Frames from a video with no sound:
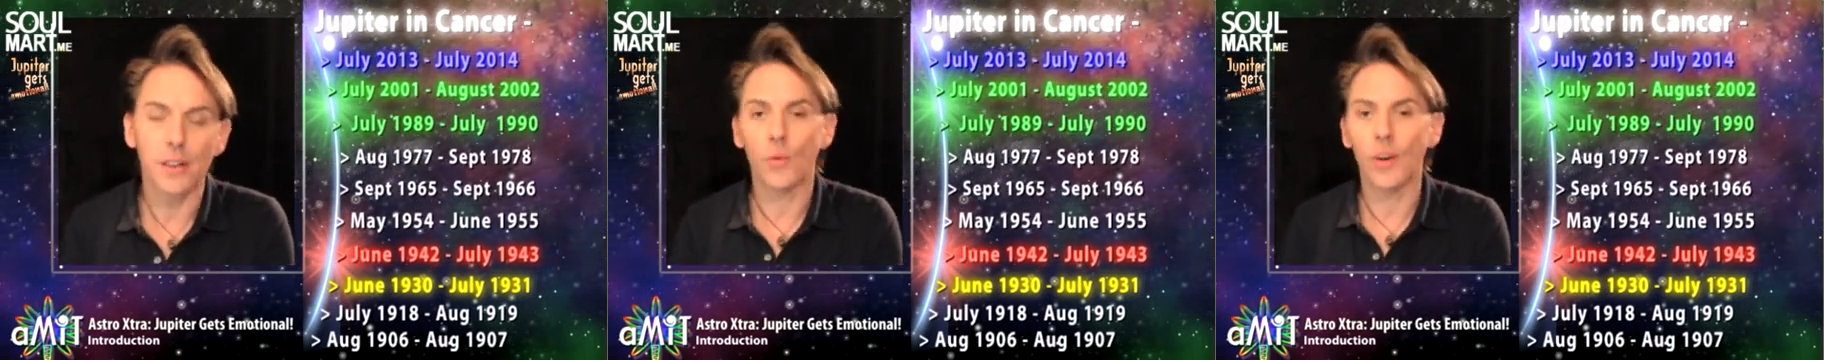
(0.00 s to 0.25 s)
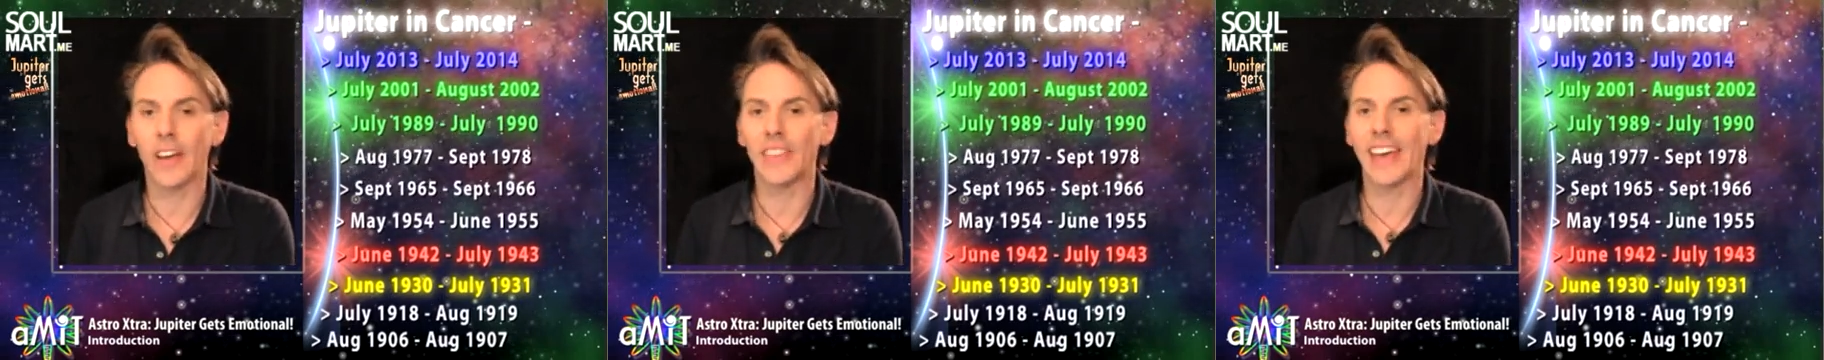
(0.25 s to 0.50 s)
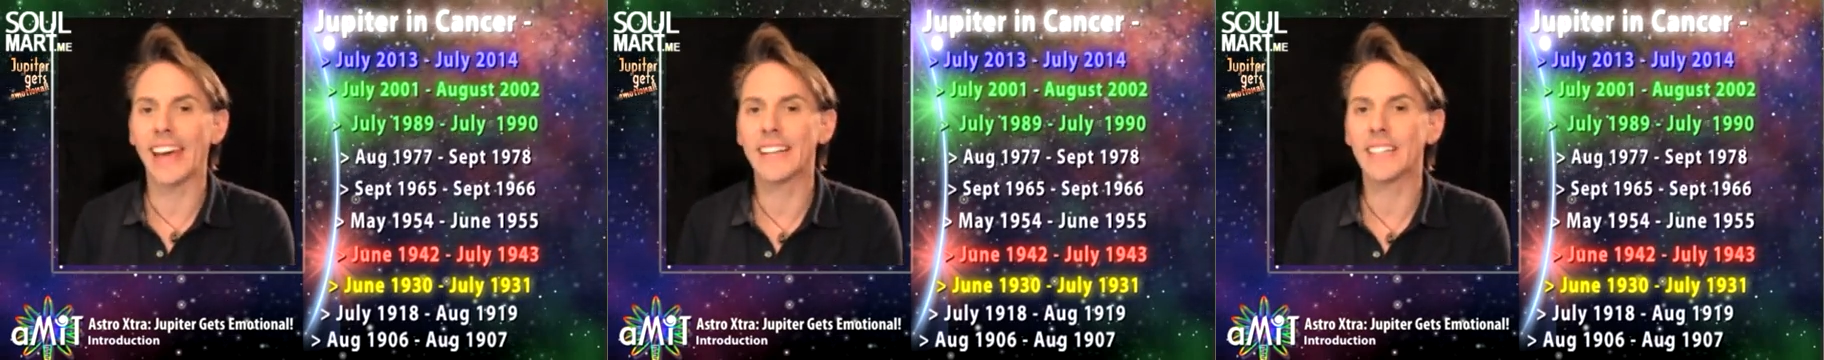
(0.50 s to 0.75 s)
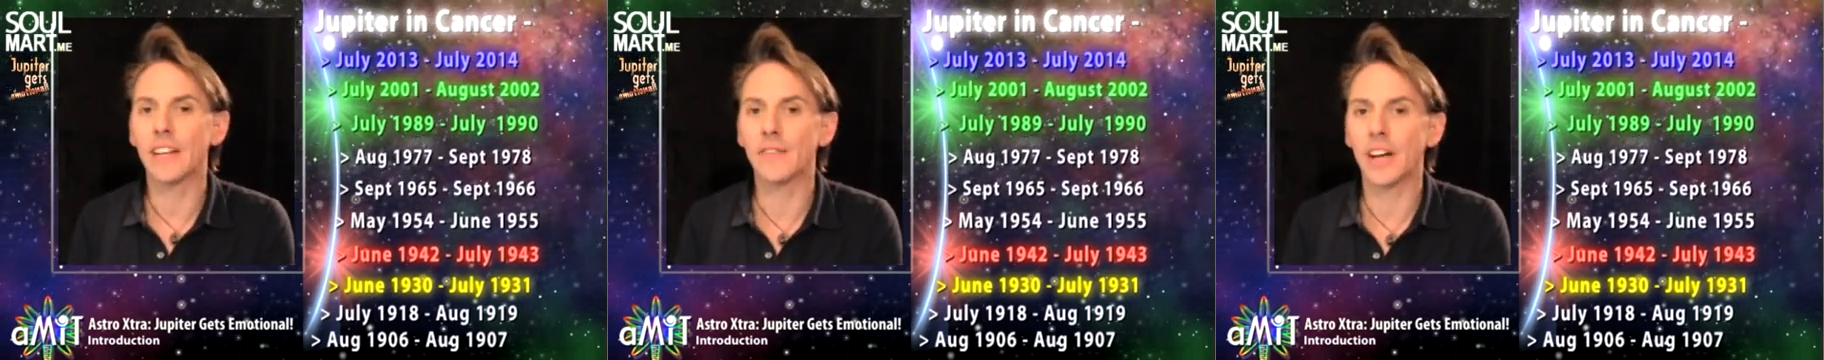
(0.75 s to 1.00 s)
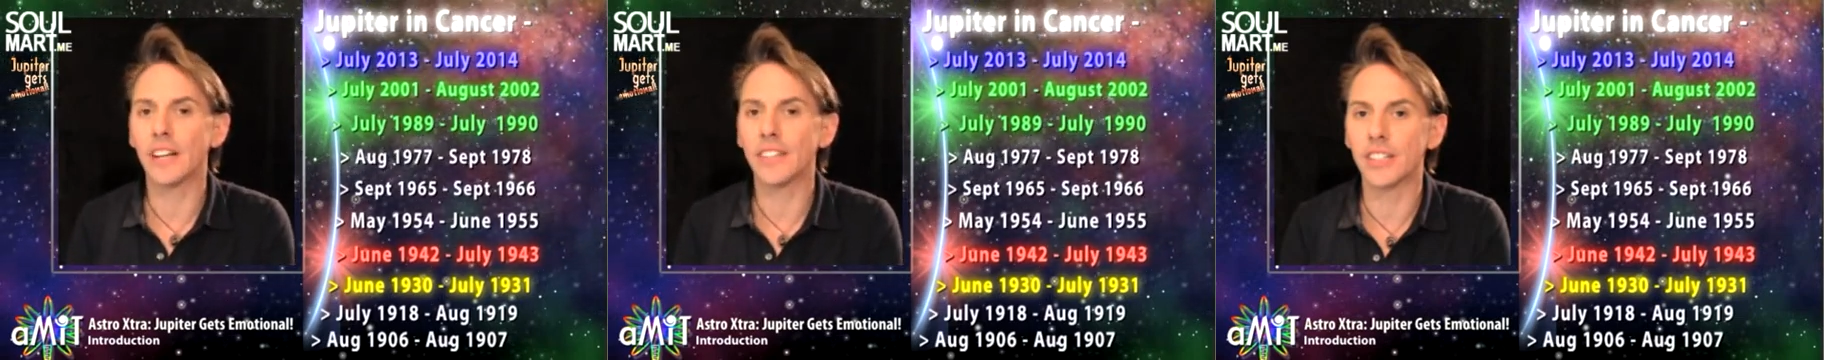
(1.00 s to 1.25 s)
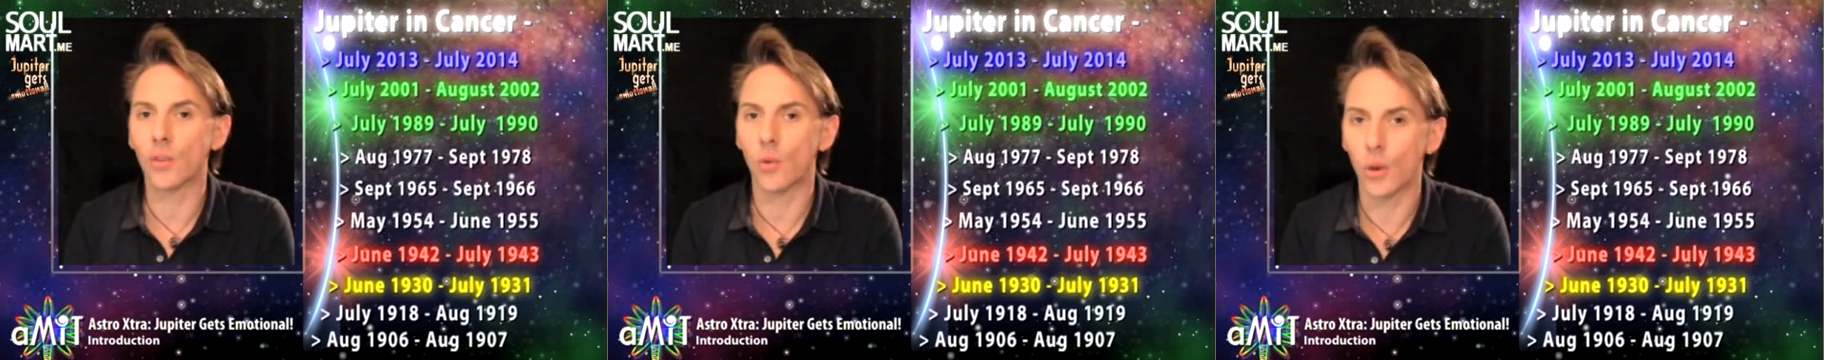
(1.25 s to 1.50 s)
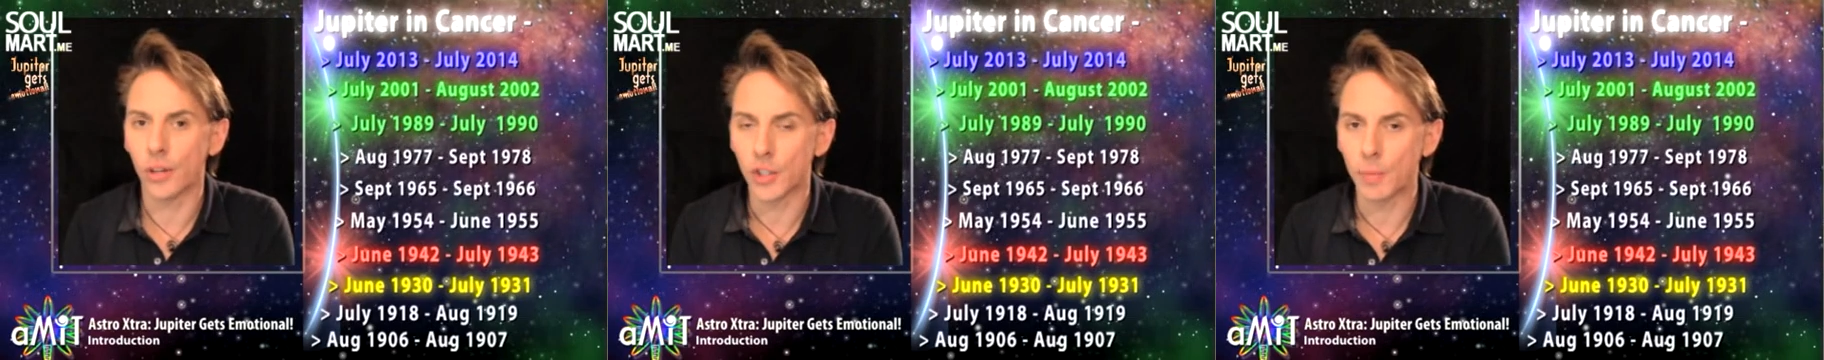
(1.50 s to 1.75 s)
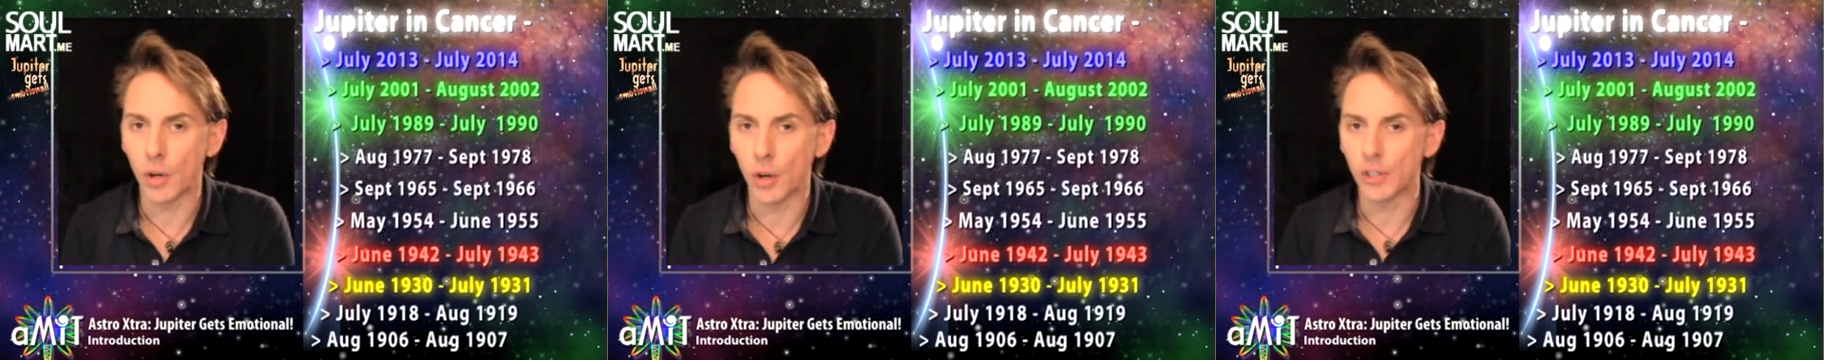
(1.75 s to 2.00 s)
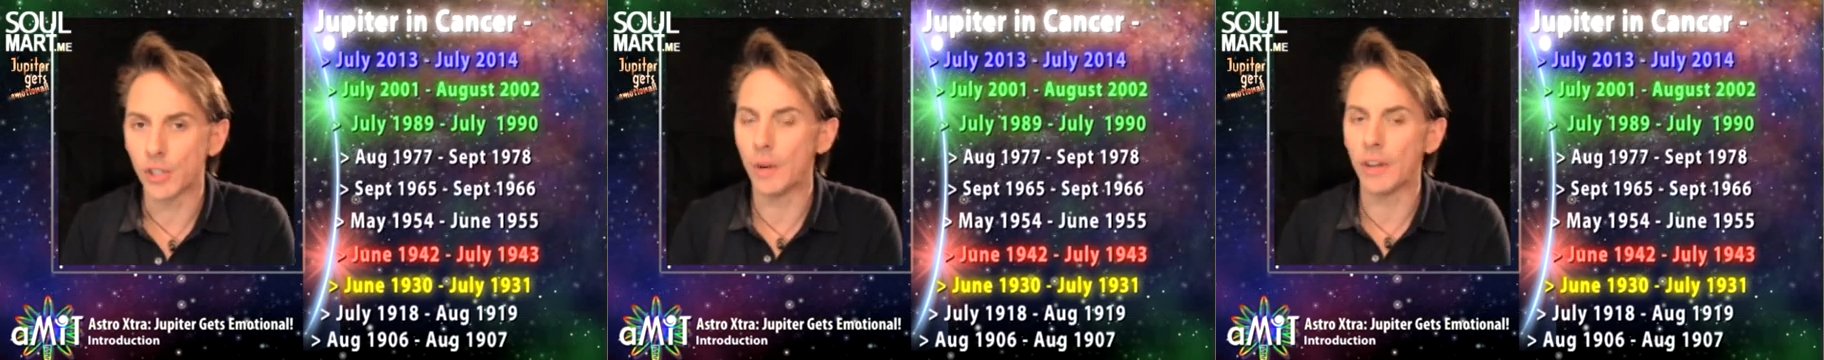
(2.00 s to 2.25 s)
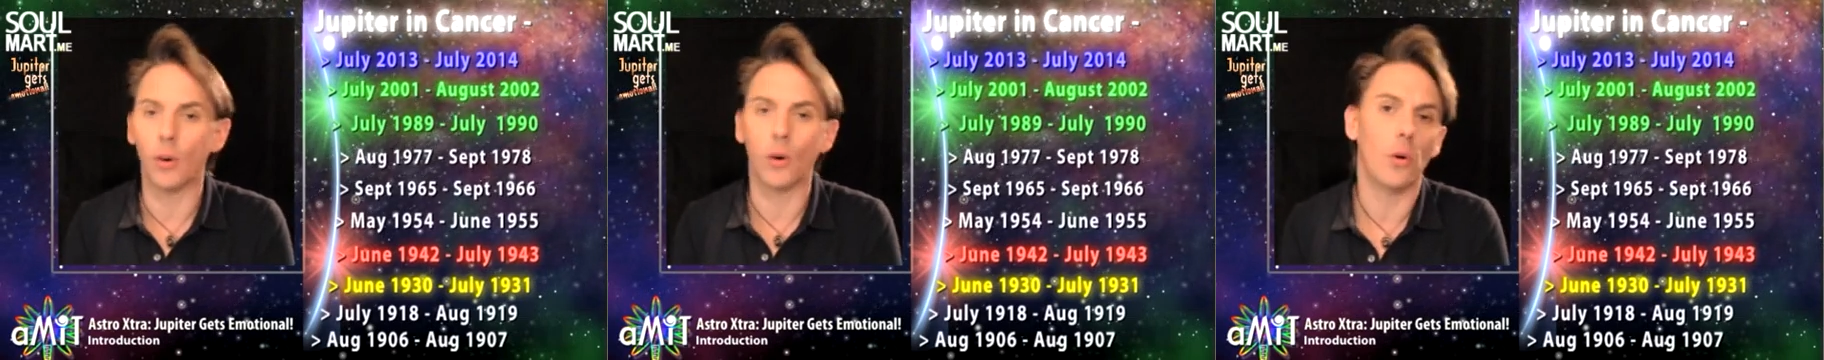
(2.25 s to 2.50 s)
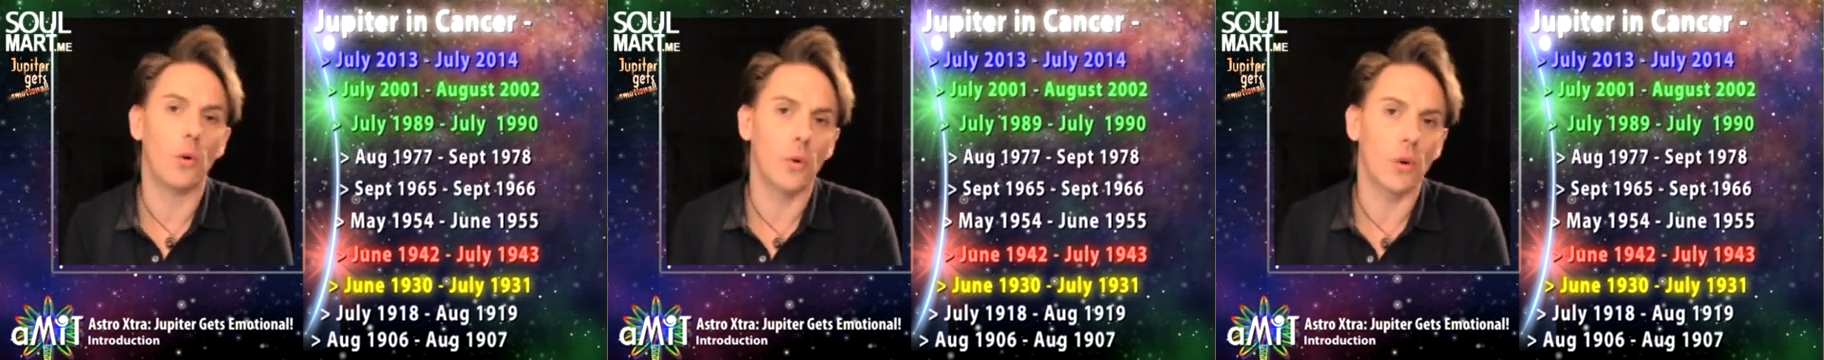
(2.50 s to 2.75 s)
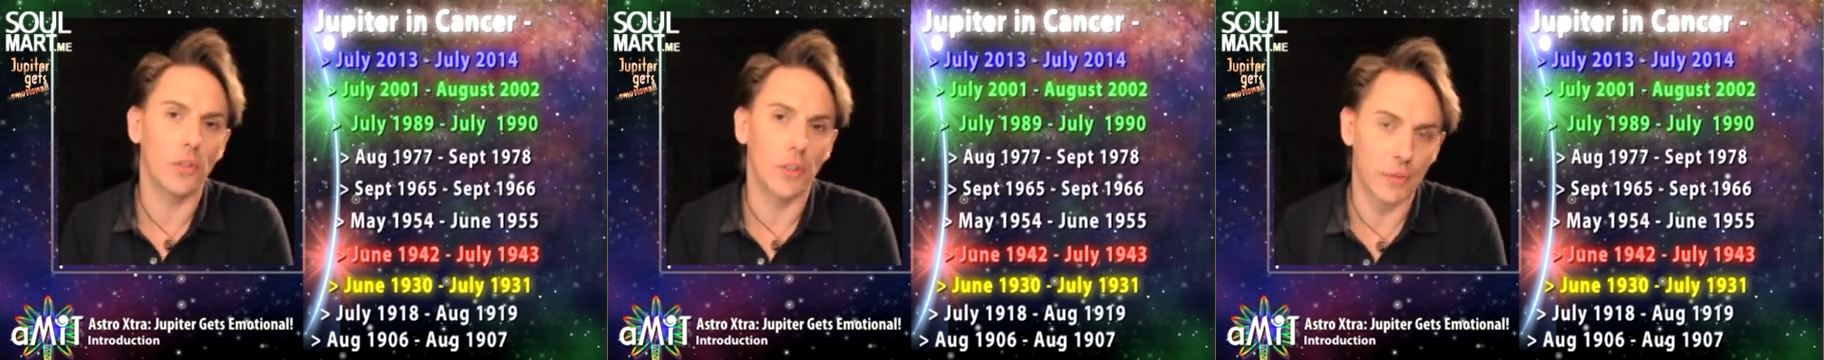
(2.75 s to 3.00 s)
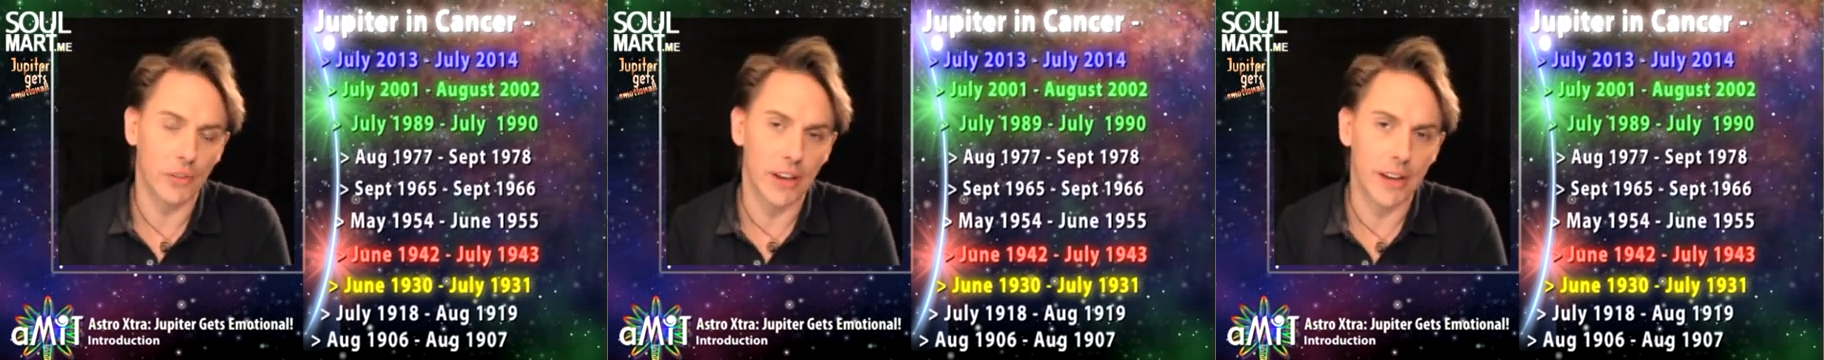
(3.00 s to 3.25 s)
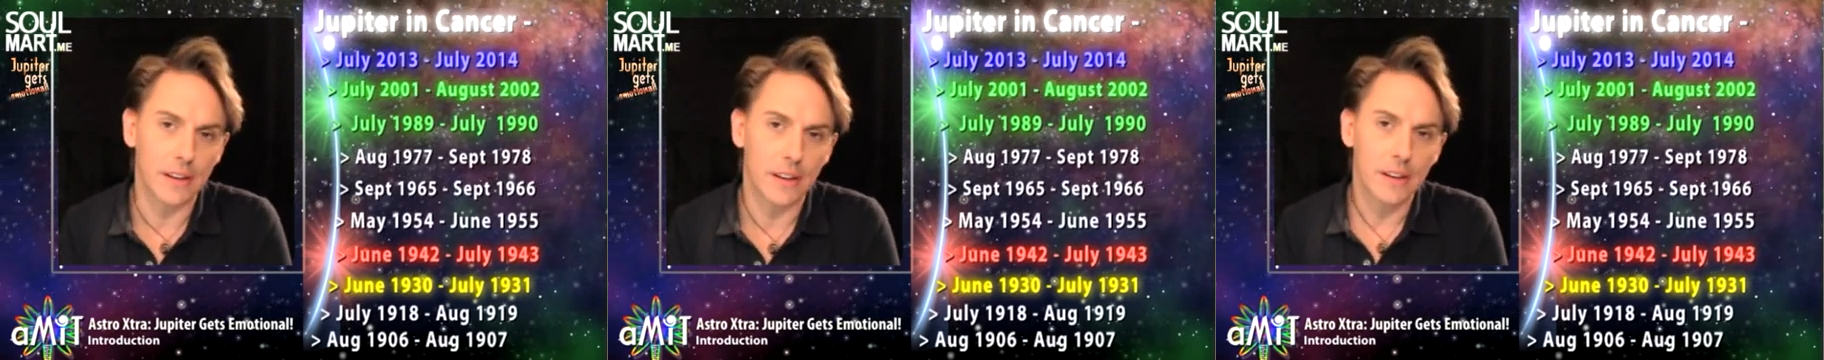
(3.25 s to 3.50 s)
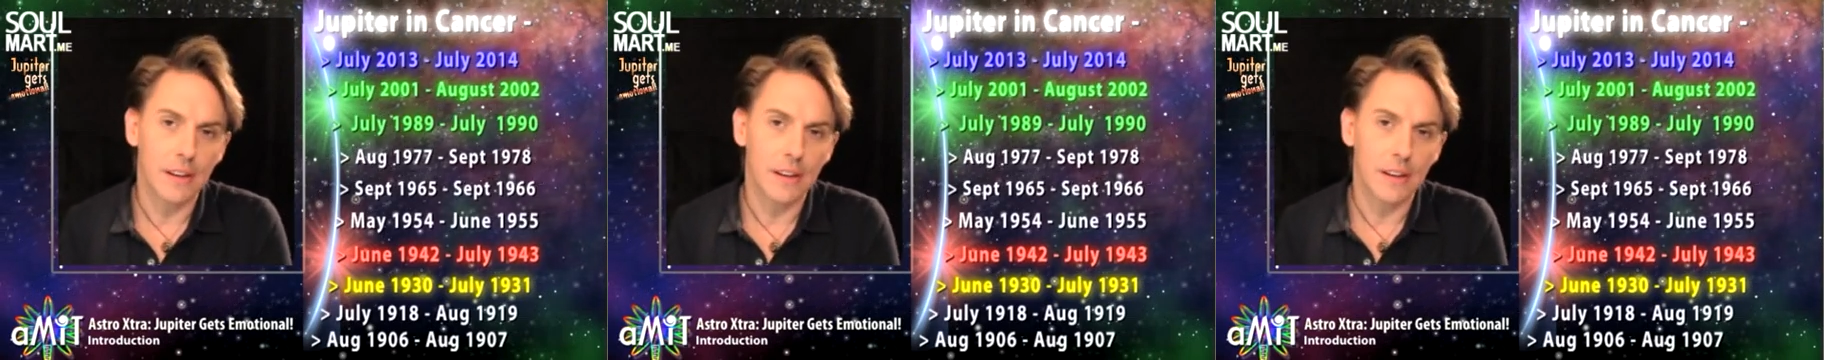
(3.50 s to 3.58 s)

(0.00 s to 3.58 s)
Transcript: We had the Exxon Valdez oil spill, which made the whole world upset.